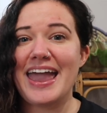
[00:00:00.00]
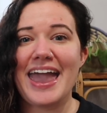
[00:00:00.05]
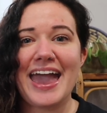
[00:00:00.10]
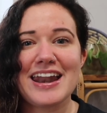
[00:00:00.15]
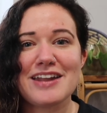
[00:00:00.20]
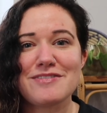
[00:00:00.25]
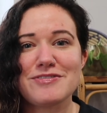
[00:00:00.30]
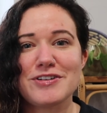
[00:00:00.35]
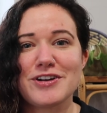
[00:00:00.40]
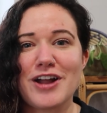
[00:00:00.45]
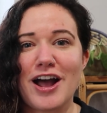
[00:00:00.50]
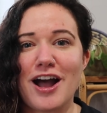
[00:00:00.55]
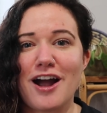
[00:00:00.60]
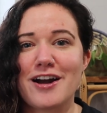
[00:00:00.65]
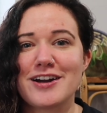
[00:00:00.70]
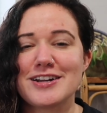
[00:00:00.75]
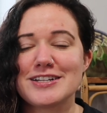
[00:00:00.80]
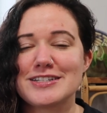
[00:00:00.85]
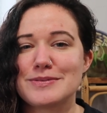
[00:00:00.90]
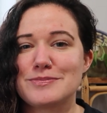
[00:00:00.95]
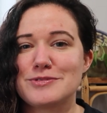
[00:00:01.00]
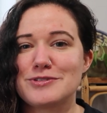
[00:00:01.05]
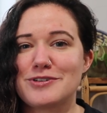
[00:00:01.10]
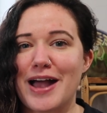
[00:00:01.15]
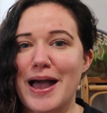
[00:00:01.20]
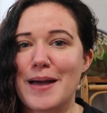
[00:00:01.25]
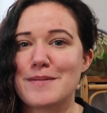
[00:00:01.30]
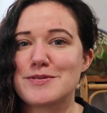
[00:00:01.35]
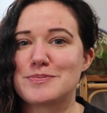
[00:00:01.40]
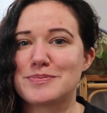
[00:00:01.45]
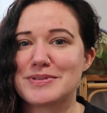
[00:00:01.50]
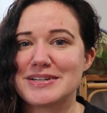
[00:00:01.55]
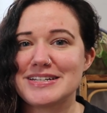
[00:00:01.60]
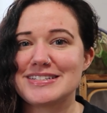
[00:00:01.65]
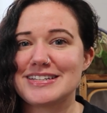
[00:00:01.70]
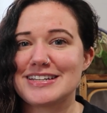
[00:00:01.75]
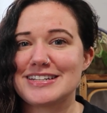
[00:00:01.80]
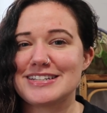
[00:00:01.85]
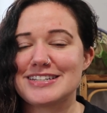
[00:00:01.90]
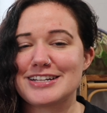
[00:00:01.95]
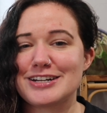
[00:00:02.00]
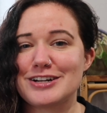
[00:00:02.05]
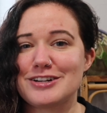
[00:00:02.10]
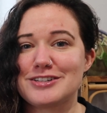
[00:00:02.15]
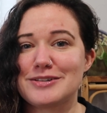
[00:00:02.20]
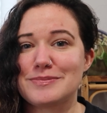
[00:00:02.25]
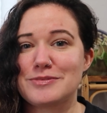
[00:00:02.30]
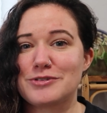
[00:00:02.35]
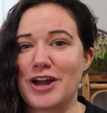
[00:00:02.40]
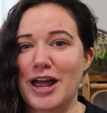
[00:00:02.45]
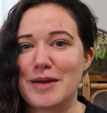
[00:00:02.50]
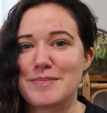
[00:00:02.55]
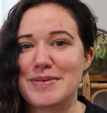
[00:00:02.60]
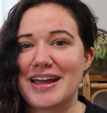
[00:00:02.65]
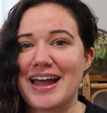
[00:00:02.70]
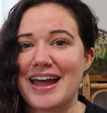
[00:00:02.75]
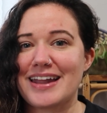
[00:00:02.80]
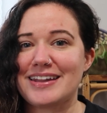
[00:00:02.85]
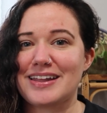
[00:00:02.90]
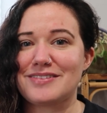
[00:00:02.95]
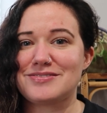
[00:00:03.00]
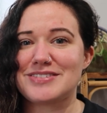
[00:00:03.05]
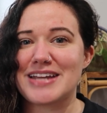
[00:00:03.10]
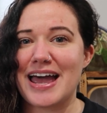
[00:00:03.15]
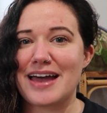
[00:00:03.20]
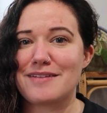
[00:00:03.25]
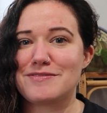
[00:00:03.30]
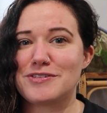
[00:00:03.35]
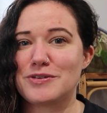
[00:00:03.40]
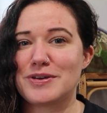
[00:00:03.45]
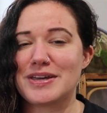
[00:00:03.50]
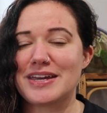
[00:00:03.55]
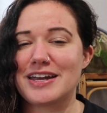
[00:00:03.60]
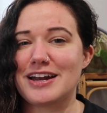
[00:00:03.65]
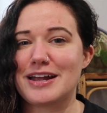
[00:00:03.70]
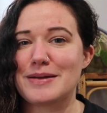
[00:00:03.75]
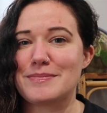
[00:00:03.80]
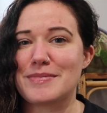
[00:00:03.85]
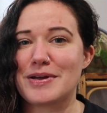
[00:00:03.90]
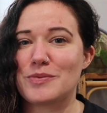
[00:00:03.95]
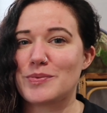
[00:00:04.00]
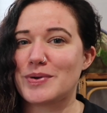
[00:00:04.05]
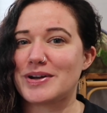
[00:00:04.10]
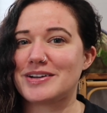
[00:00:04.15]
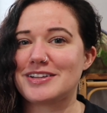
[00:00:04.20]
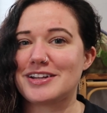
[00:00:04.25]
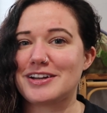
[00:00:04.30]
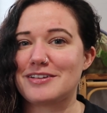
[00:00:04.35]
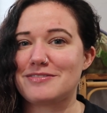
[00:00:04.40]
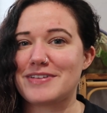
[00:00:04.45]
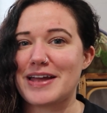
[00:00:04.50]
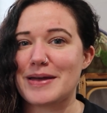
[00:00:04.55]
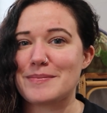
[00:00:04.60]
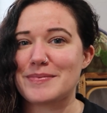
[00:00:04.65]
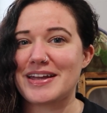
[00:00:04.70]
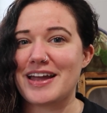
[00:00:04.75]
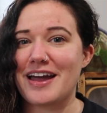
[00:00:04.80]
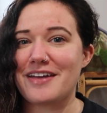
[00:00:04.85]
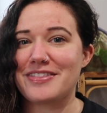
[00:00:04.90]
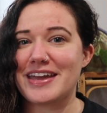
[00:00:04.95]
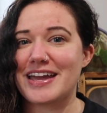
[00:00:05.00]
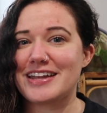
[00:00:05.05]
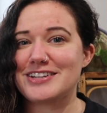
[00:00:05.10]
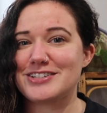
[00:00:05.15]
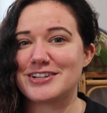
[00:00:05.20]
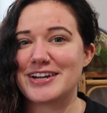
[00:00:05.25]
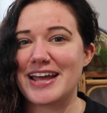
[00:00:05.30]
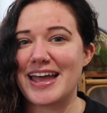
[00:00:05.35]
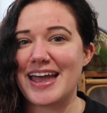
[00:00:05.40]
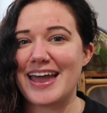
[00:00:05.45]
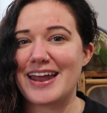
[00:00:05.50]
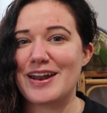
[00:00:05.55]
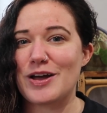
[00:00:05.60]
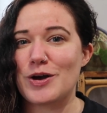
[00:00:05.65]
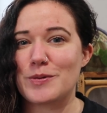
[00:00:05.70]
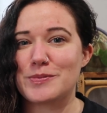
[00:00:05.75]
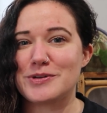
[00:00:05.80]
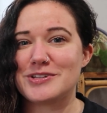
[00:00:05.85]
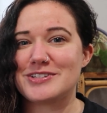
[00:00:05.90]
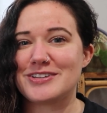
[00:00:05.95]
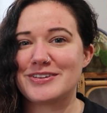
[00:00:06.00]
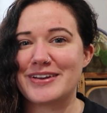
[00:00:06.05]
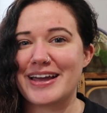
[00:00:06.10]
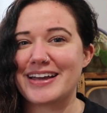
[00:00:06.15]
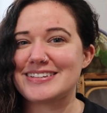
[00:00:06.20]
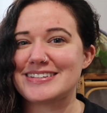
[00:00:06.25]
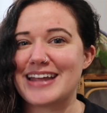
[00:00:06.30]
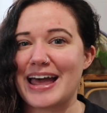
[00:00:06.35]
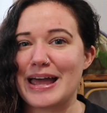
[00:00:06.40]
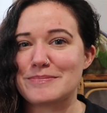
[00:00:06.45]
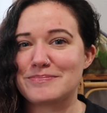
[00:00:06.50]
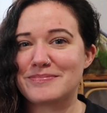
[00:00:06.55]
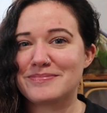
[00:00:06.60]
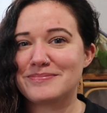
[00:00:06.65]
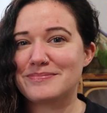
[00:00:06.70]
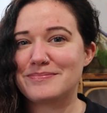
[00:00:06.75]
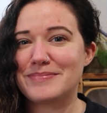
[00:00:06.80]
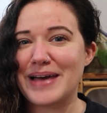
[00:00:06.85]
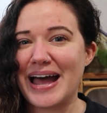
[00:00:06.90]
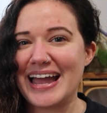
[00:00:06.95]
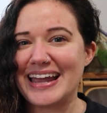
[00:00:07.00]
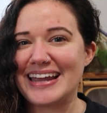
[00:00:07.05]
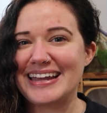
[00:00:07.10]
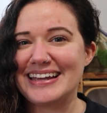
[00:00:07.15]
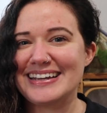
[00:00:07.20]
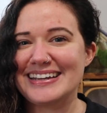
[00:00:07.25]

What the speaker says: And if you're not already subscribed, please consider subscribing. I'd love to have you here in my weird little family on the internet, and I hope to see you next time. Bye.